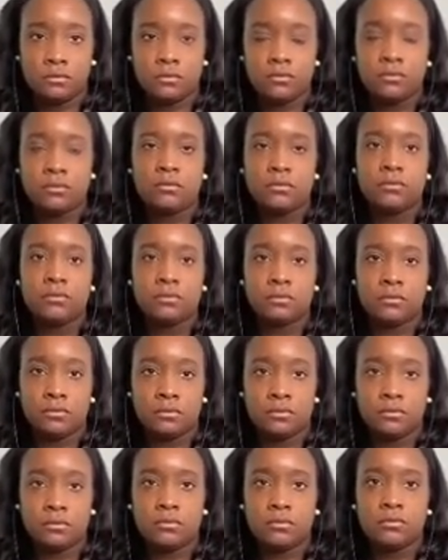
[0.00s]

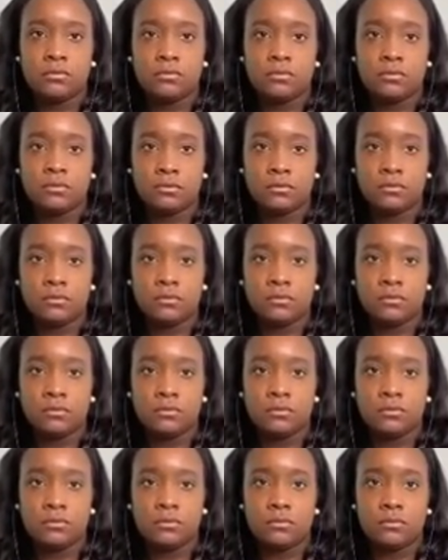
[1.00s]

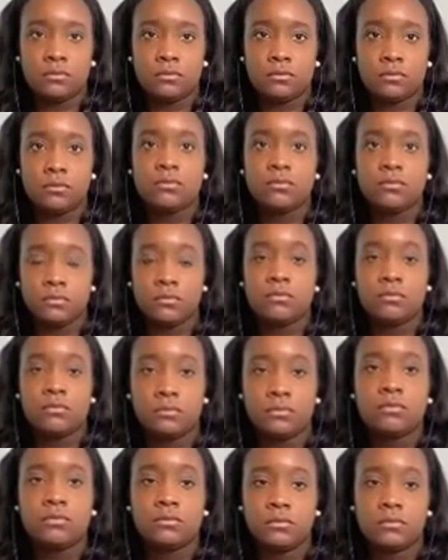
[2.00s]

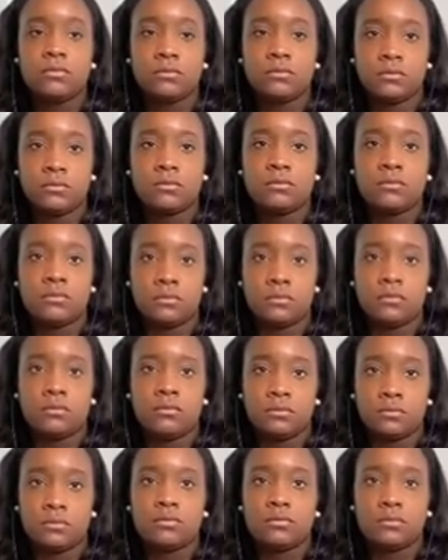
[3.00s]

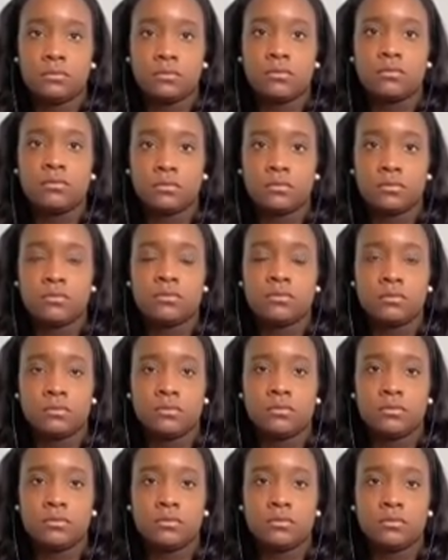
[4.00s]
[no speech]